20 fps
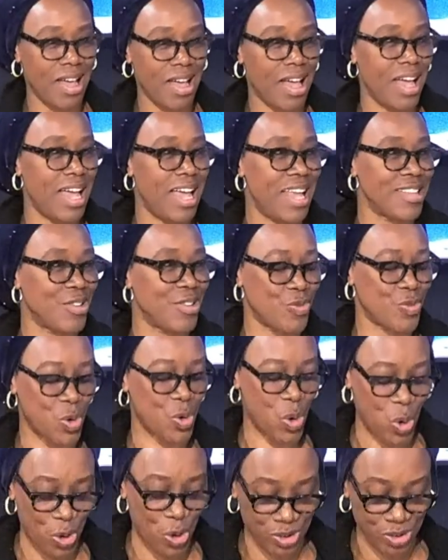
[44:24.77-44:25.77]
and, of
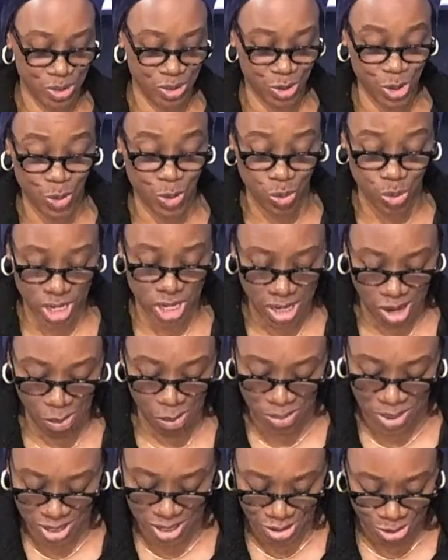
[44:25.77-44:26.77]
course, to
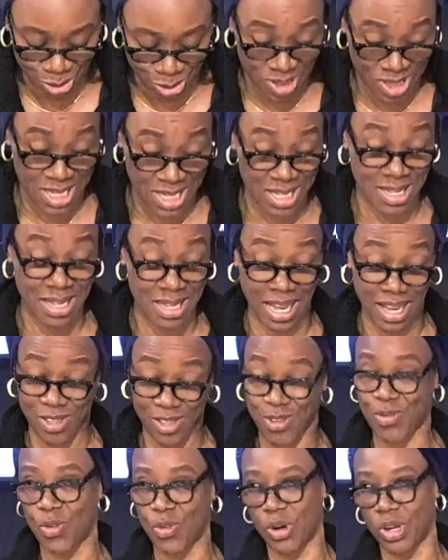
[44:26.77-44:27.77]
recommit to the
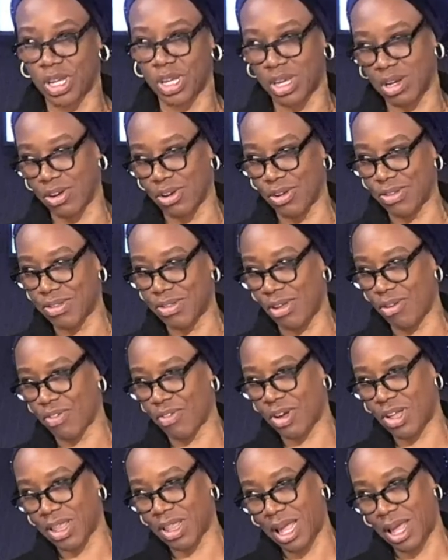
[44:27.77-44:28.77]
next 4 years of
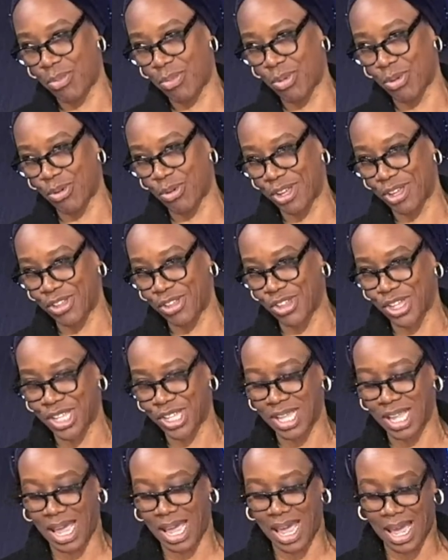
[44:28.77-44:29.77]

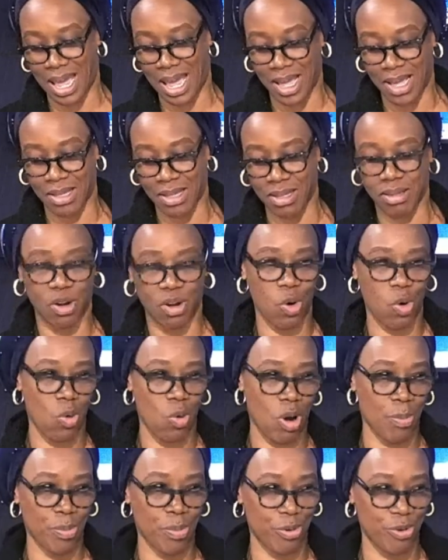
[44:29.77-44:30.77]
collaboration and
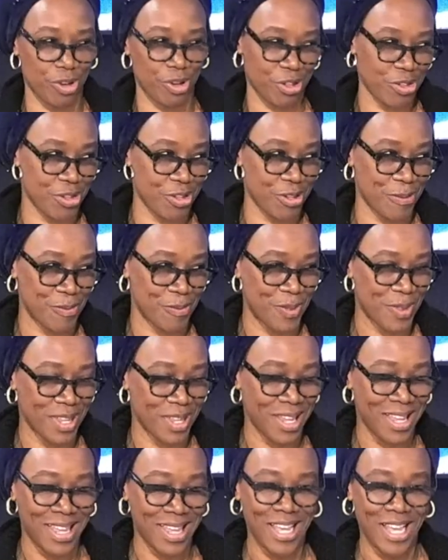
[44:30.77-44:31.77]
cooperation.
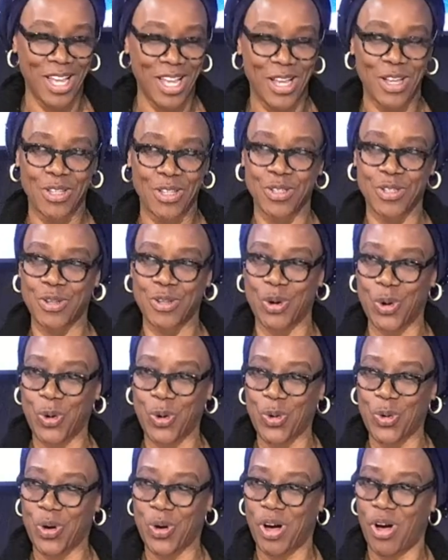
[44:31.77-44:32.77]

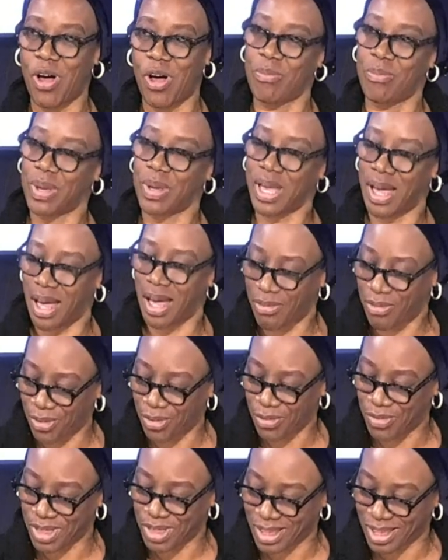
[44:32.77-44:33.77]
So on behalf
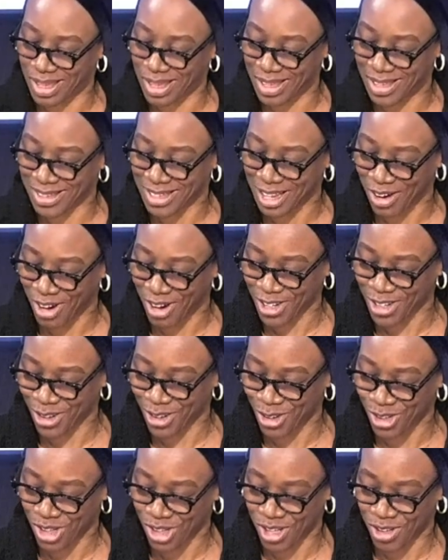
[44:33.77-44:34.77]
of the
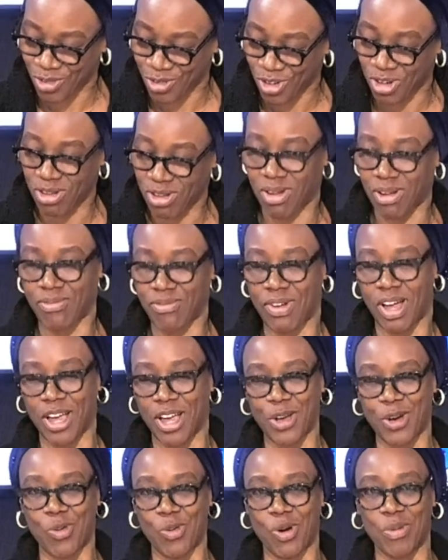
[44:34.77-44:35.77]
Director General of
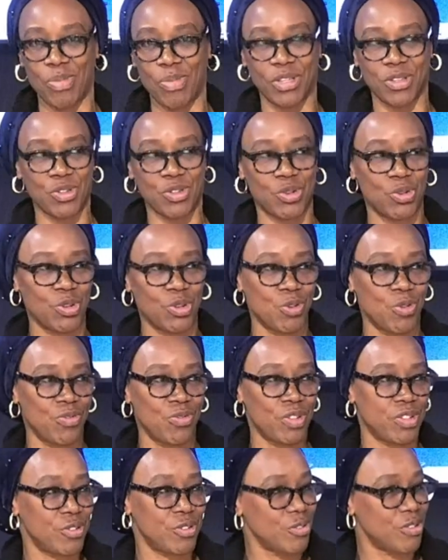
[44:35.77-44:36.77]
IOM, Antonio
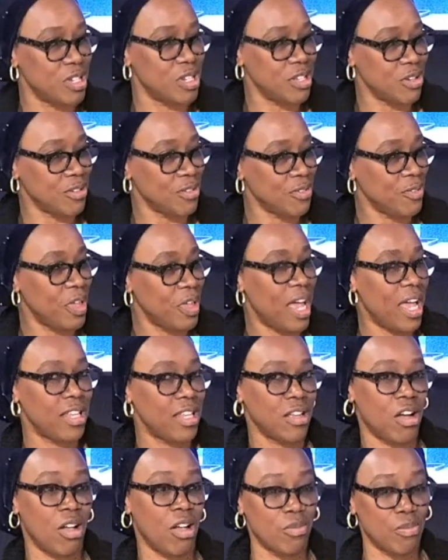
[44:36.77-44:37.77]
Vitorino,
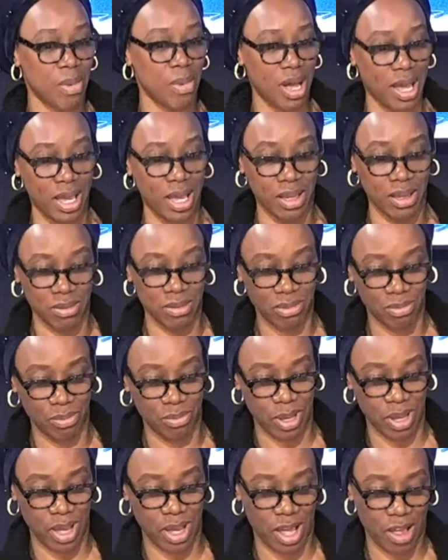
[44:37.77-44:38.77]
and on my
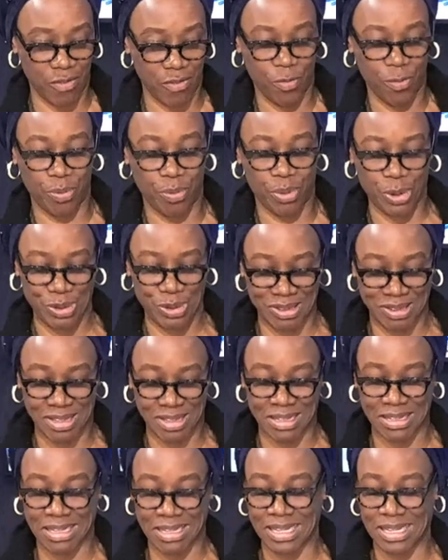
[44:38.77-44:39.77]
behalf
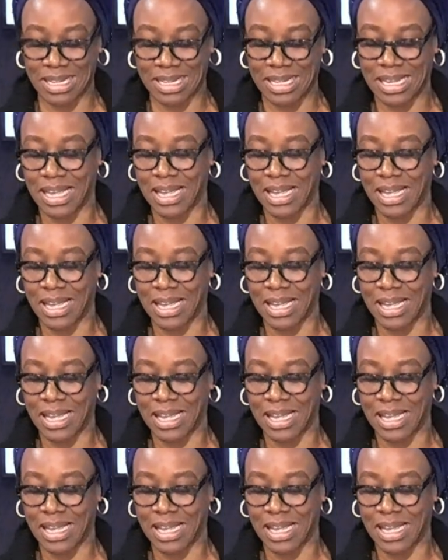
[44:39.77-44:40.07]
personally,